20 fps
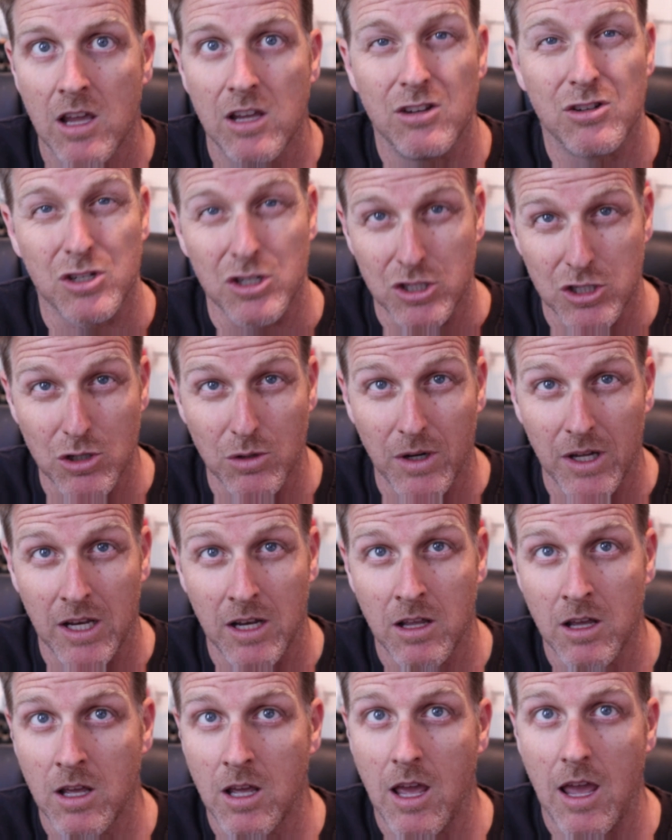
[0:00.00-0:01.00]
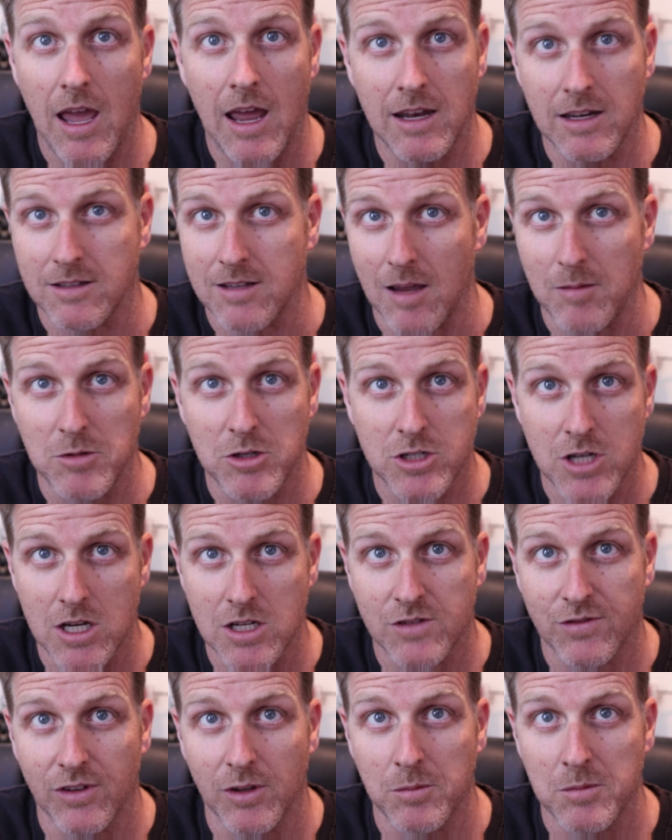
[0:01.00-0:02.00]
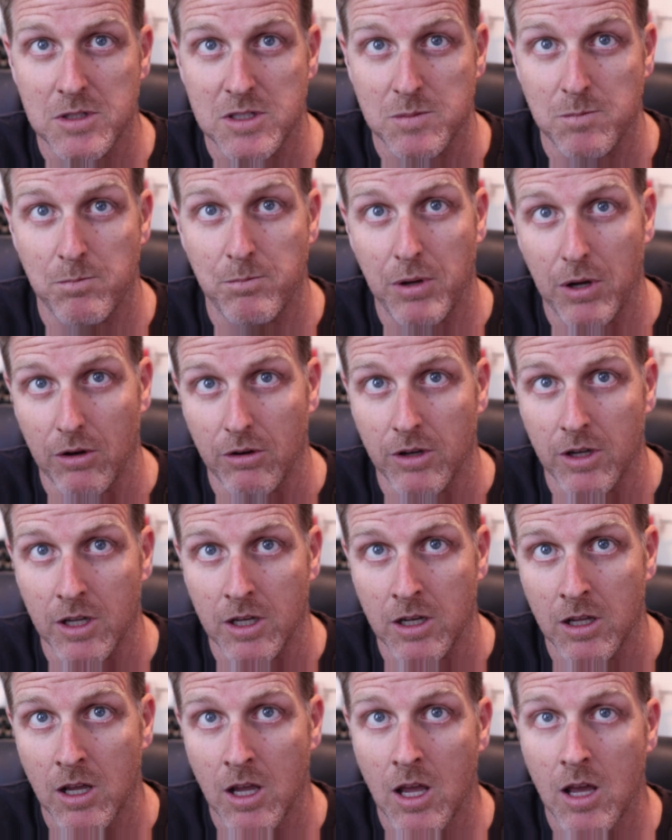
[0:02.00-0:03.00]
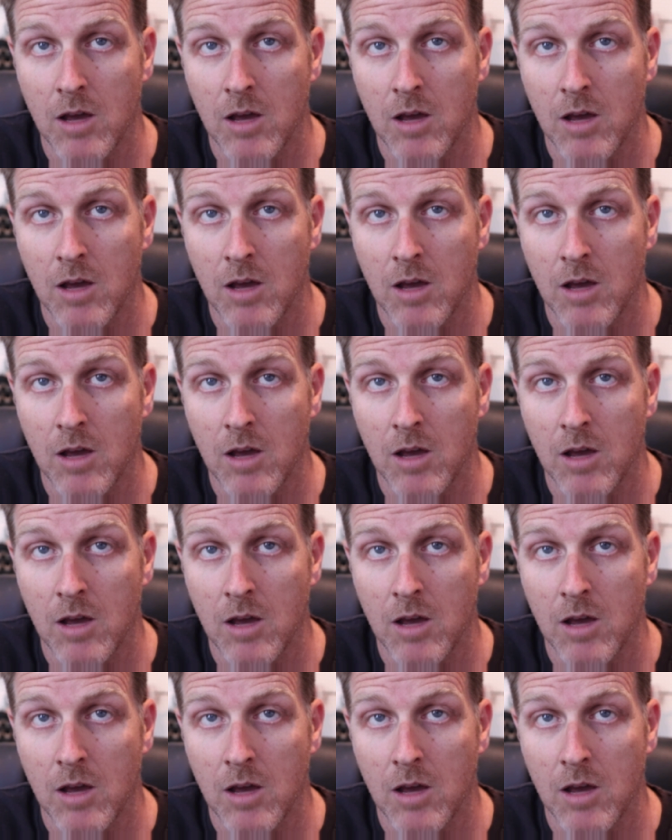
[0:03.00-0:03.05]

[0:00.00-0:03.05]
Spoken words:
You should do it anytime you change filaments, period.